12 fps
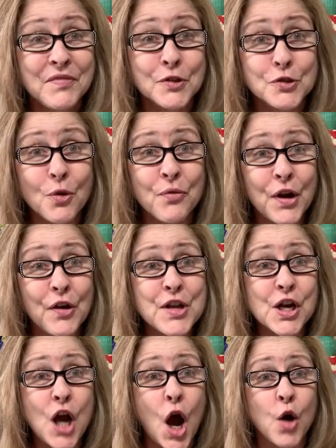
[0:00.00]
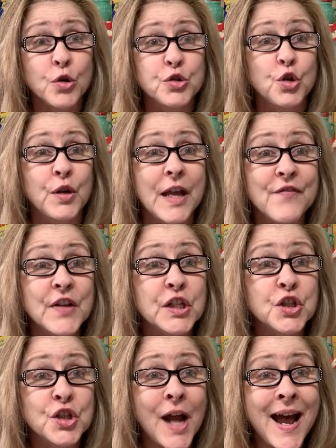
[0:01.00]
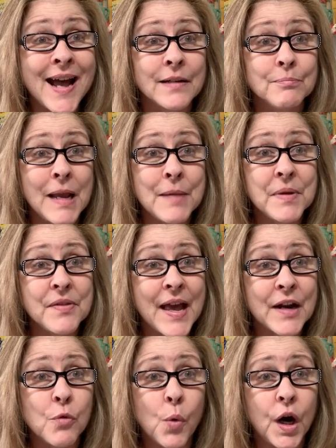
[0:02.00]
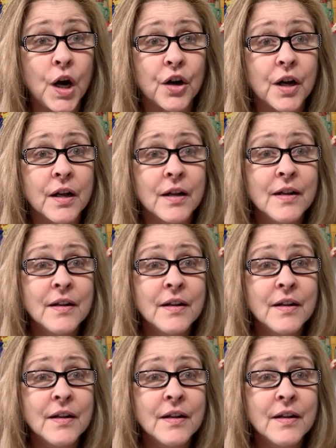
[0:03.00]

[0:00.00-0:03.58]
so there you go. So give it a shot. Maybe that'll work.